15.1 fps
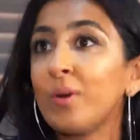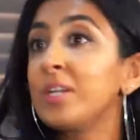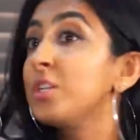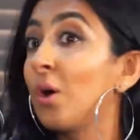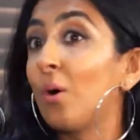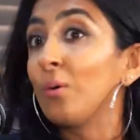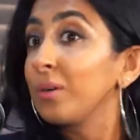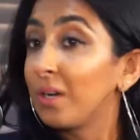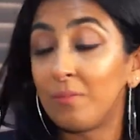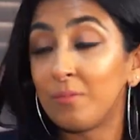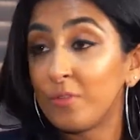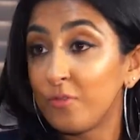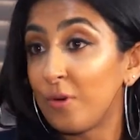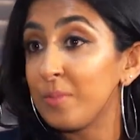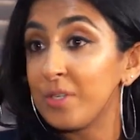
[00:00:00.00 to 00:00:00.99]
We don't
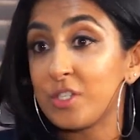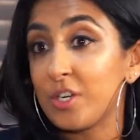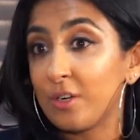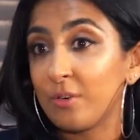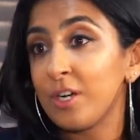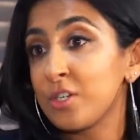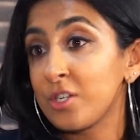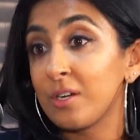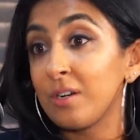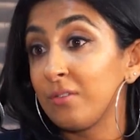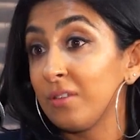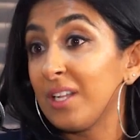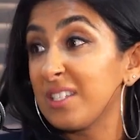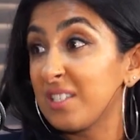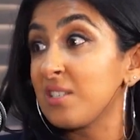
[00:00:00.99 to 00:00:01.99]
come from a generation
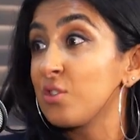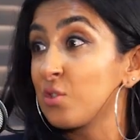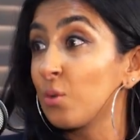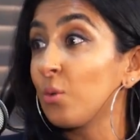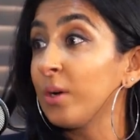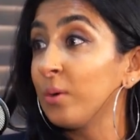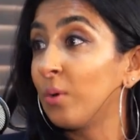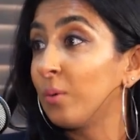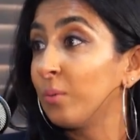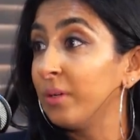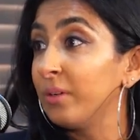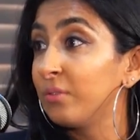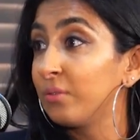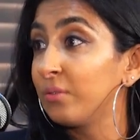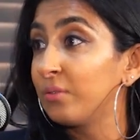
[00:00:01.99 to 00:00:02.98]
of let's enjoy what we've